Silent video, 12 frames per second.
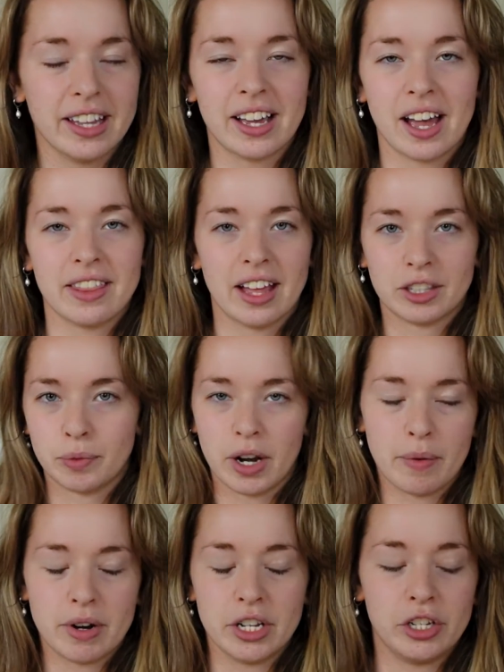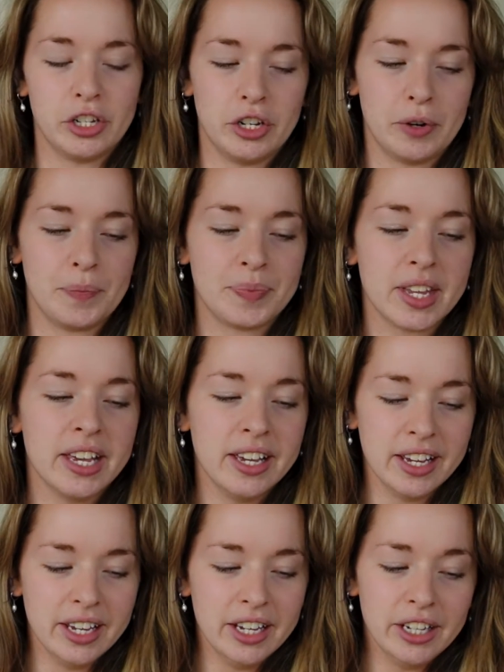Like that's what I wanted to do.
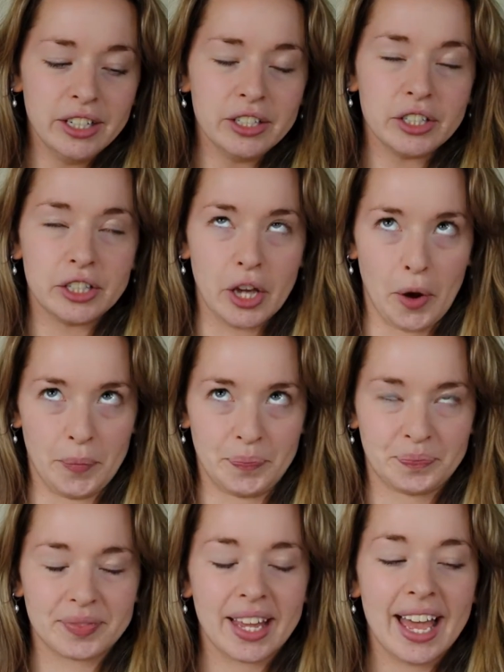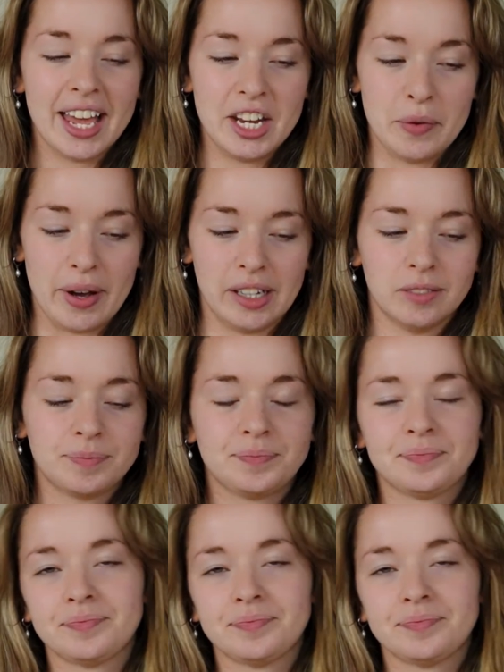So, anyway,